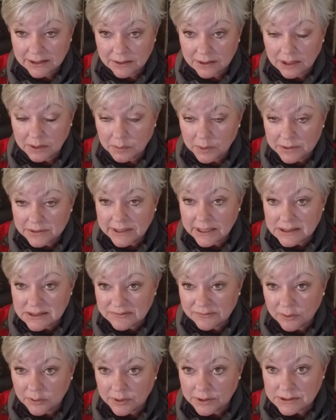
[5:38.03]
and what that's
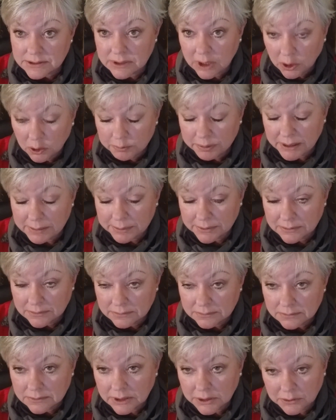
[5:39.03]
for is old people
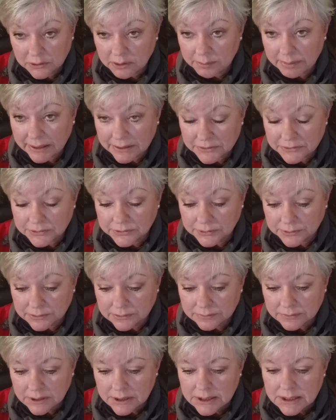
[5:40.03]
who go back to school.
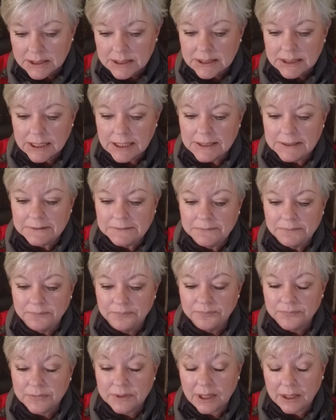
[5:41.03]

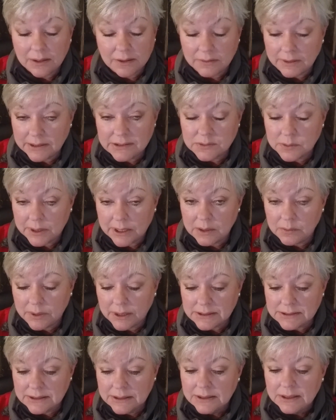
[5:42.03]
And that's what I
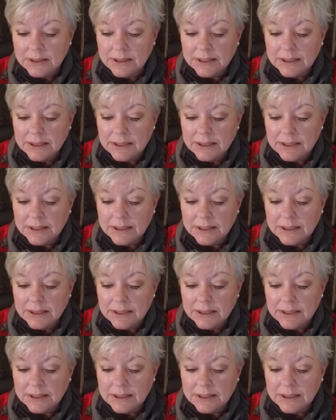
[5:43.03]
was.